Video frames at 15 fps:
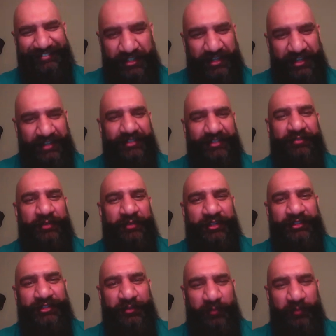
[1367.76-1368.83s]
send us the
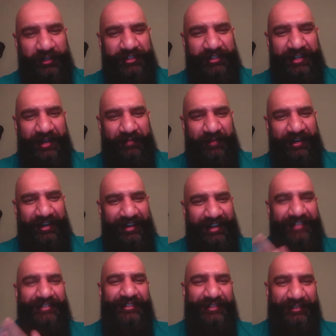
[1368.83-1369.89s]
vocals on WhatsApp and
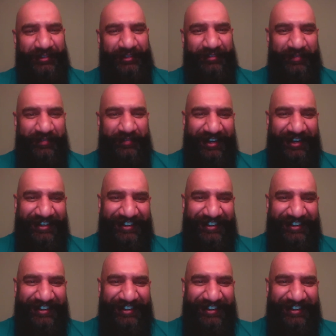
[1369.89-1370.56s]
let's just do it from there.